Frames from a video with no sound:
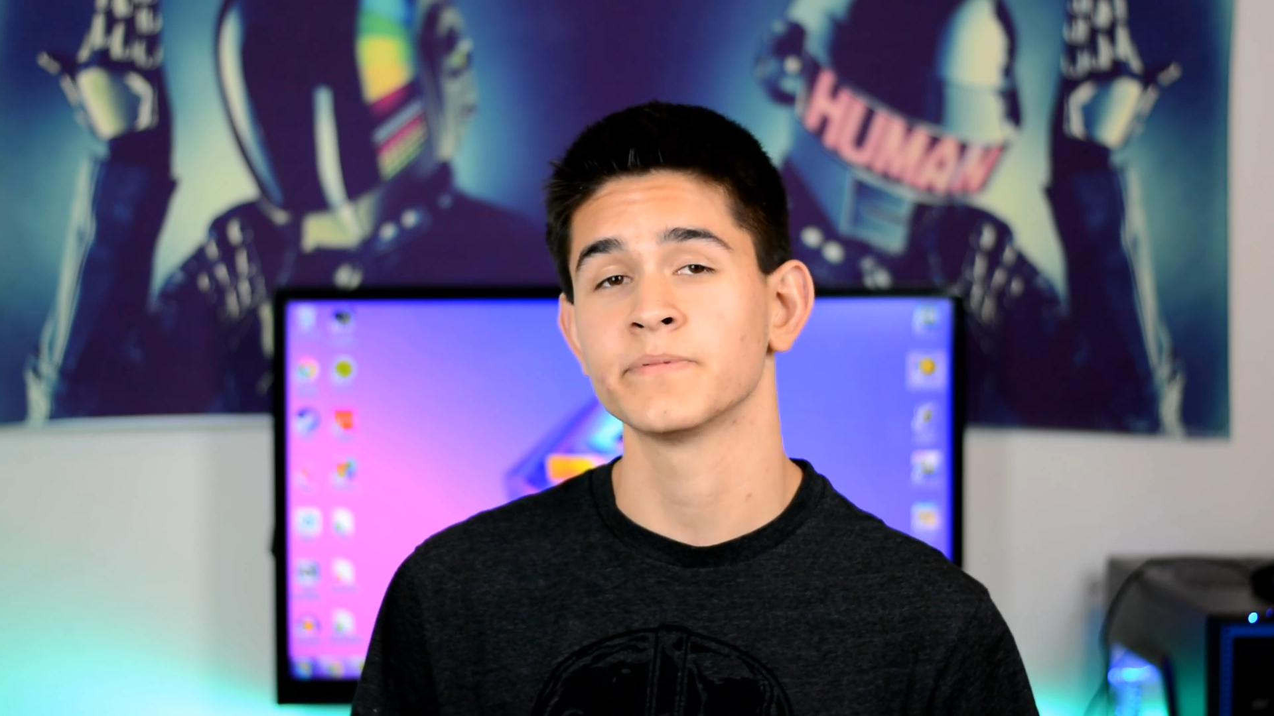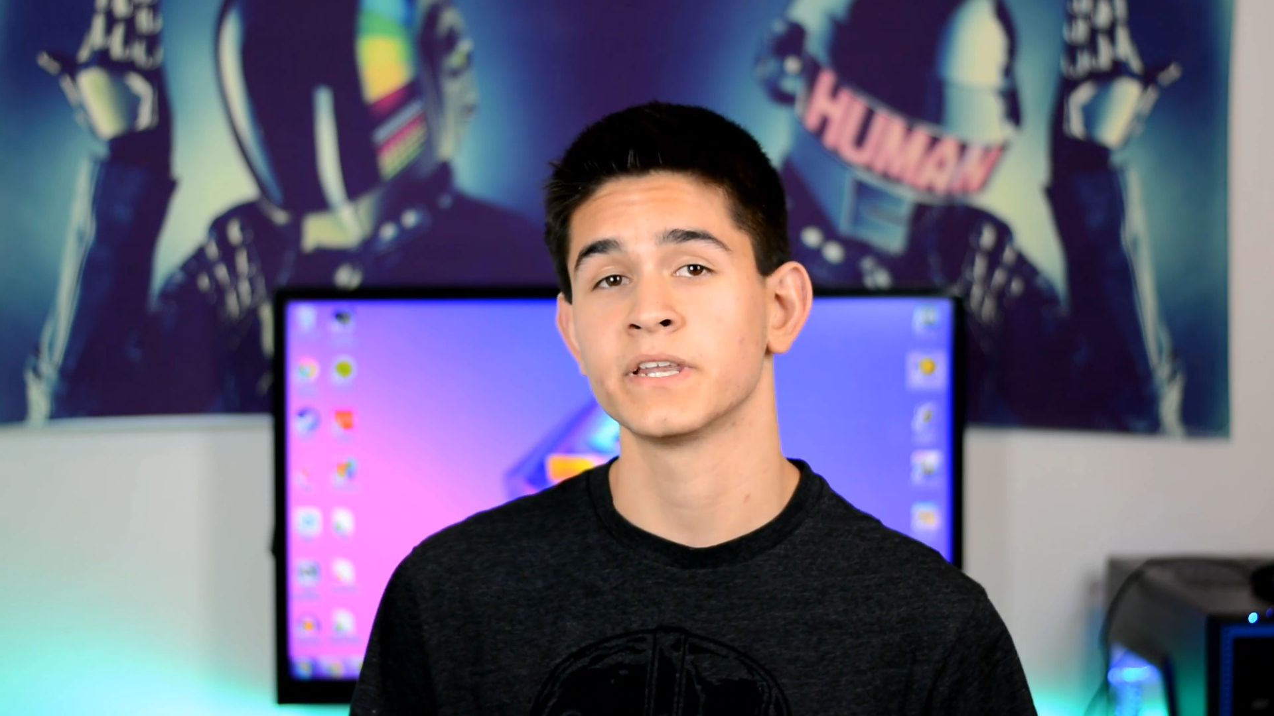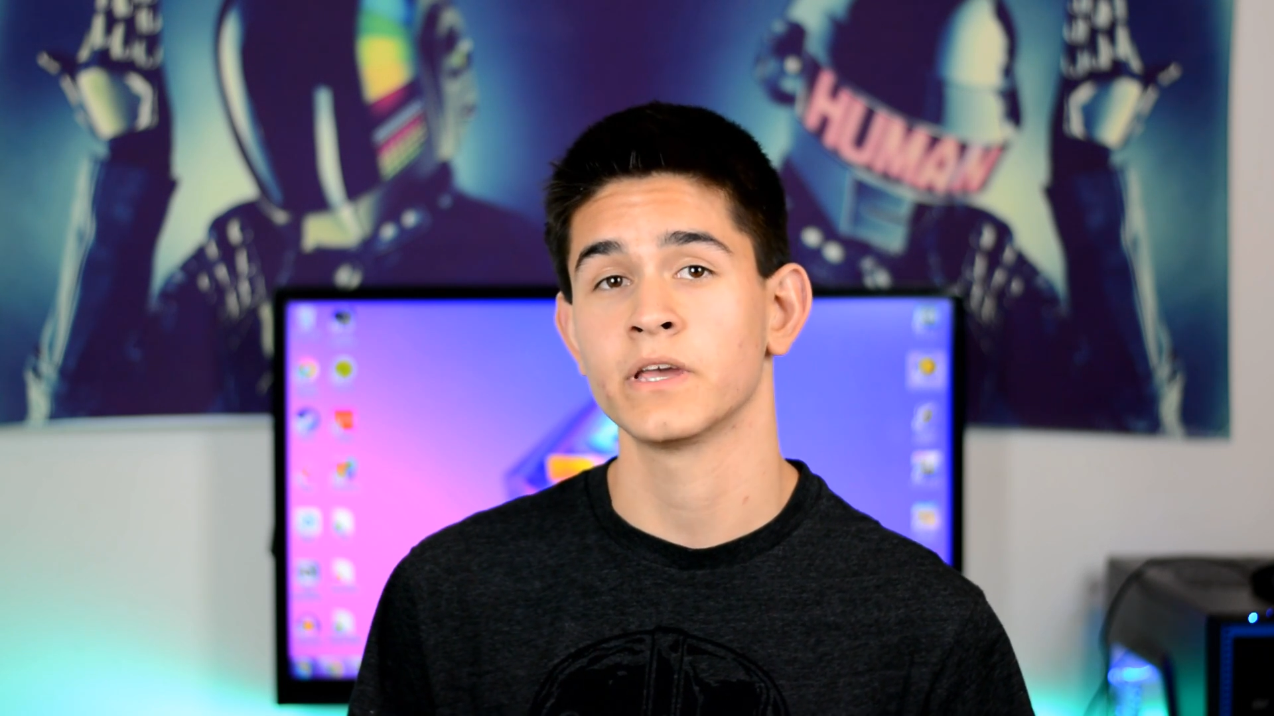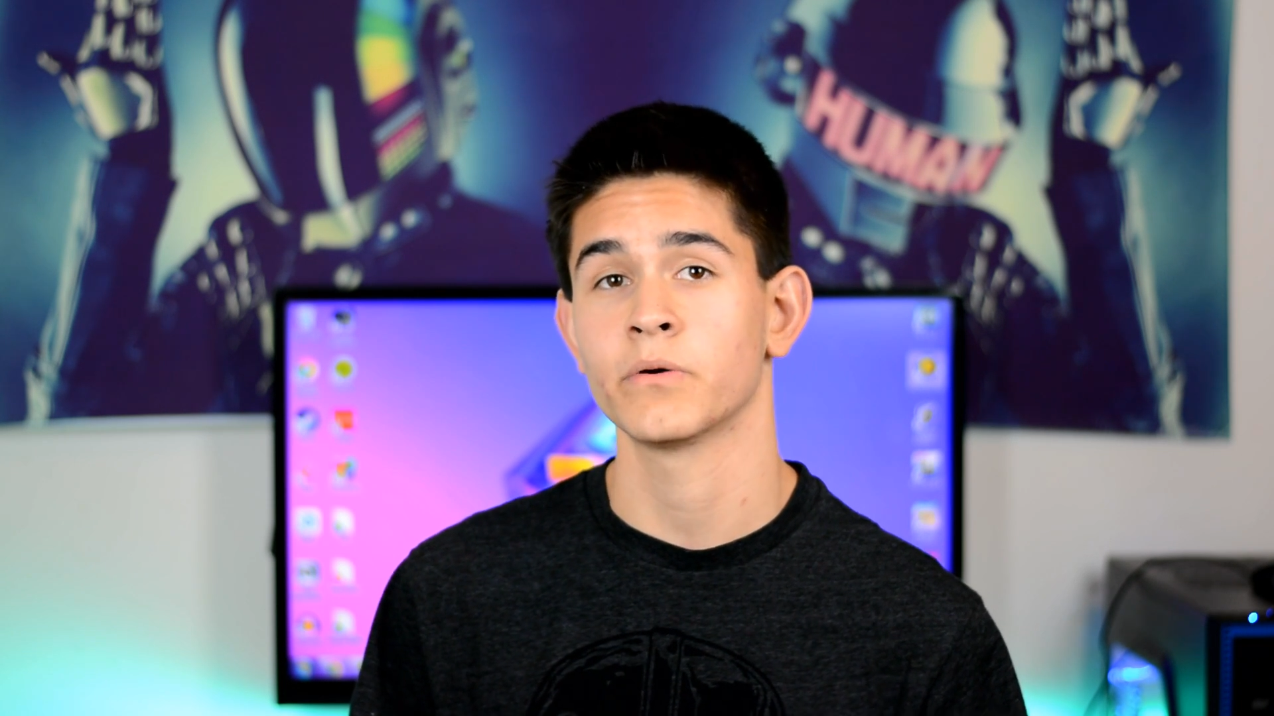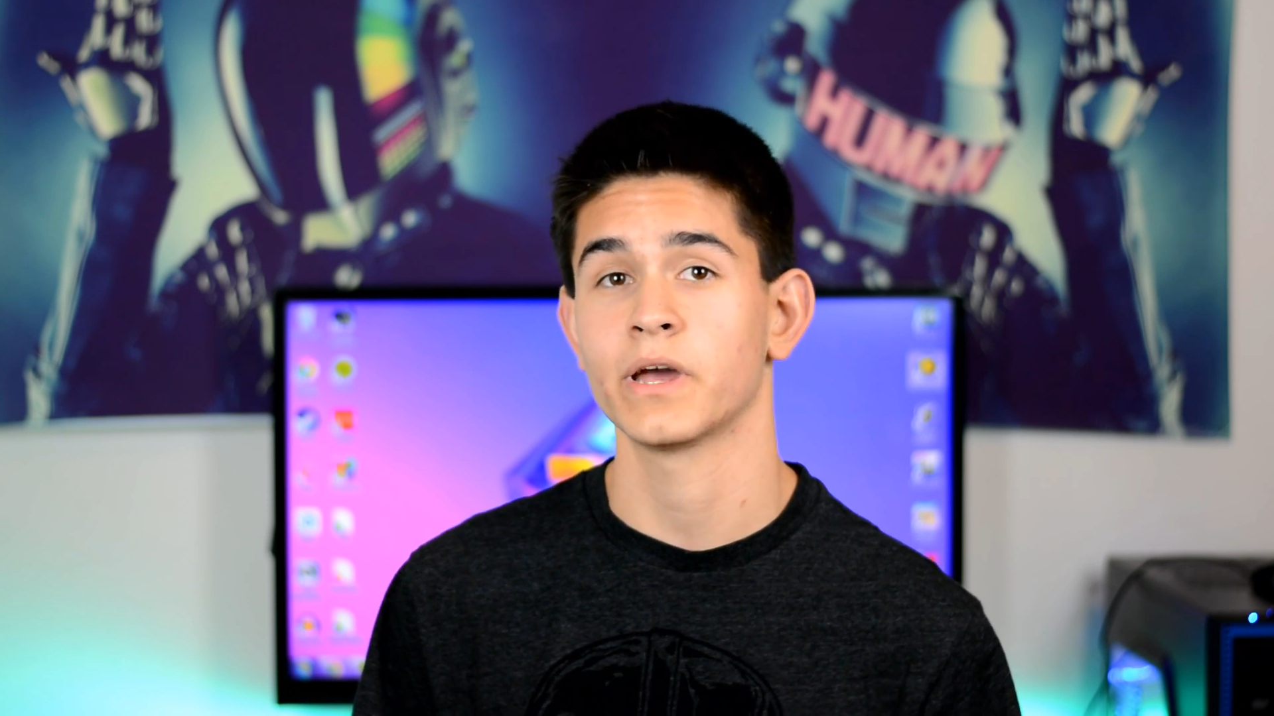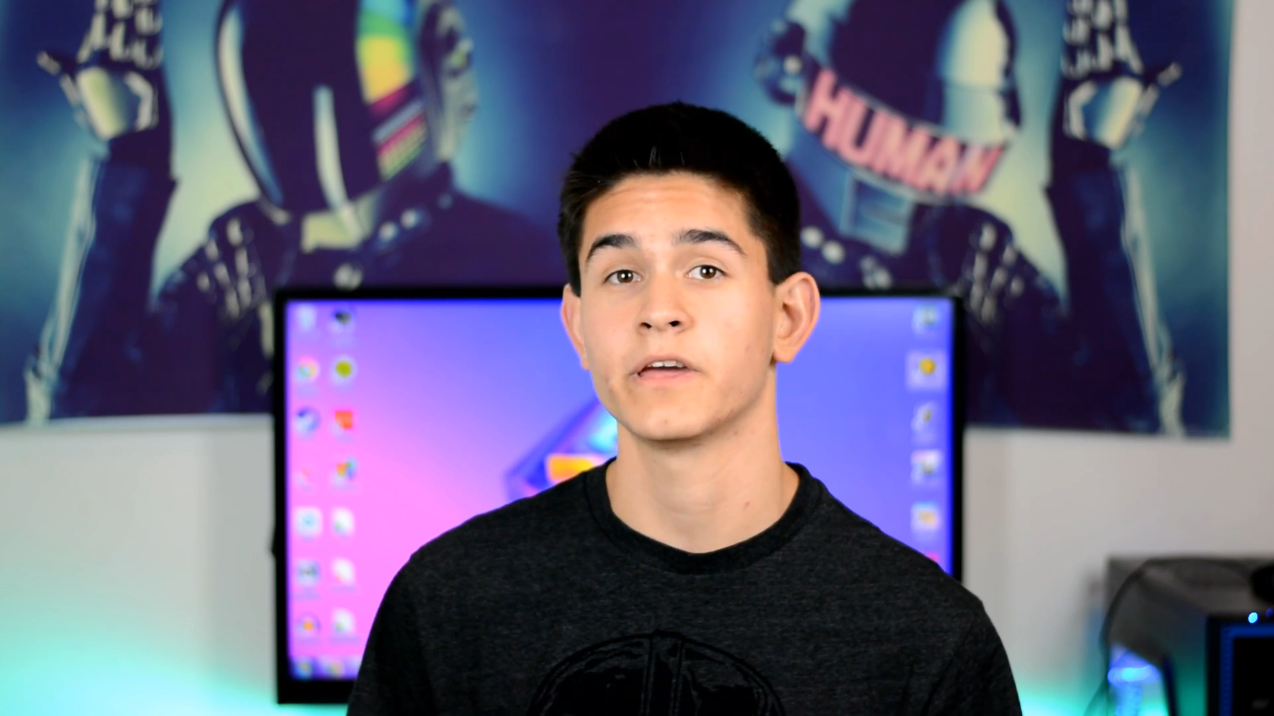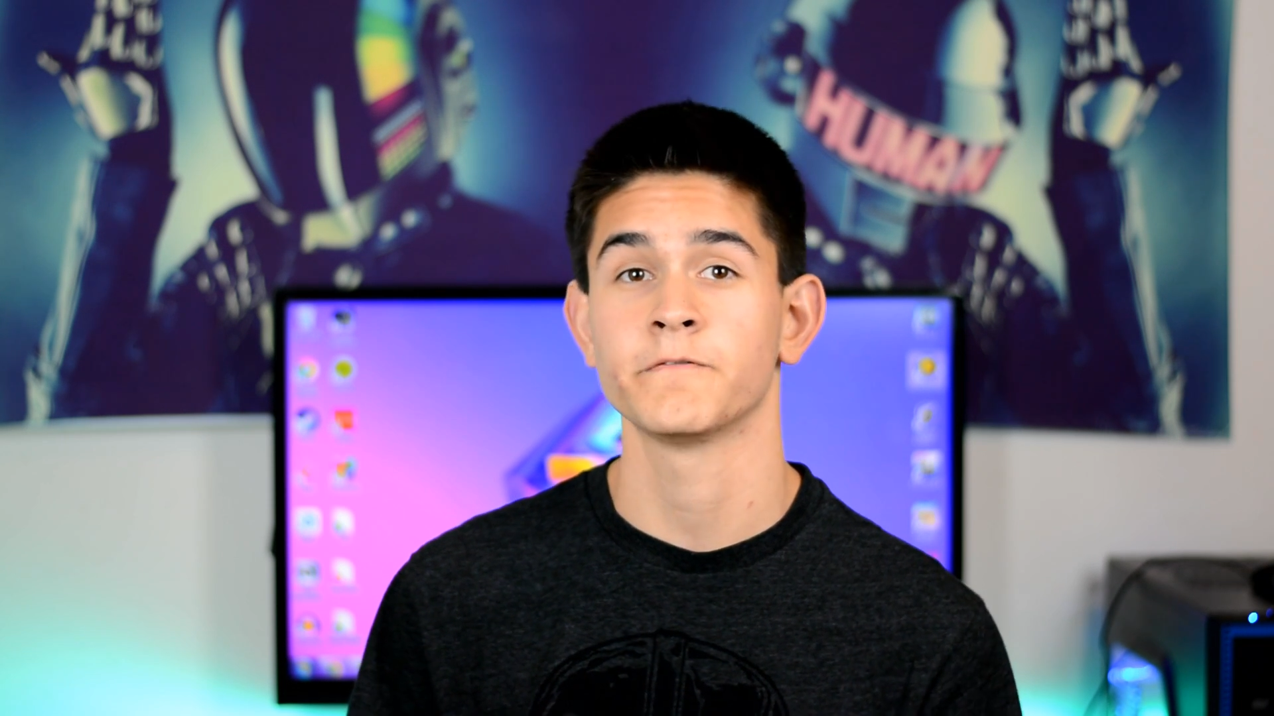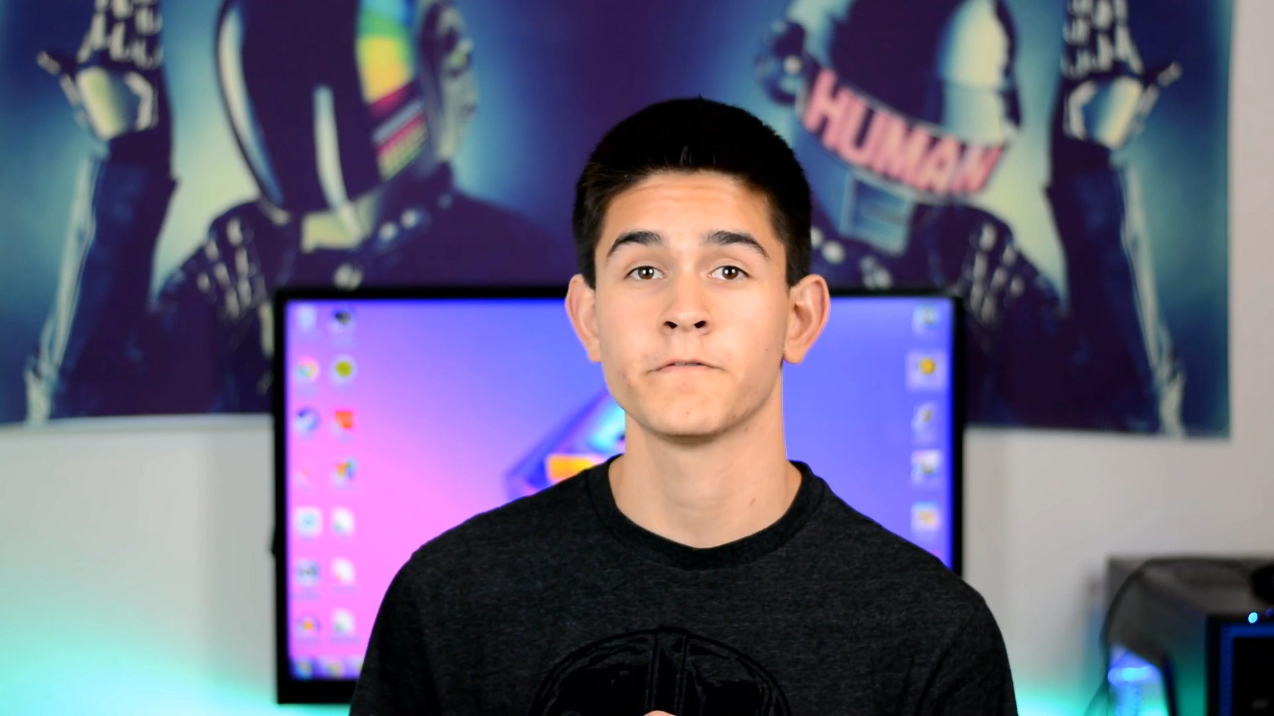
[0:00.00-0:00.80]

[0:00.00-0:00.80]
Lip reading: video and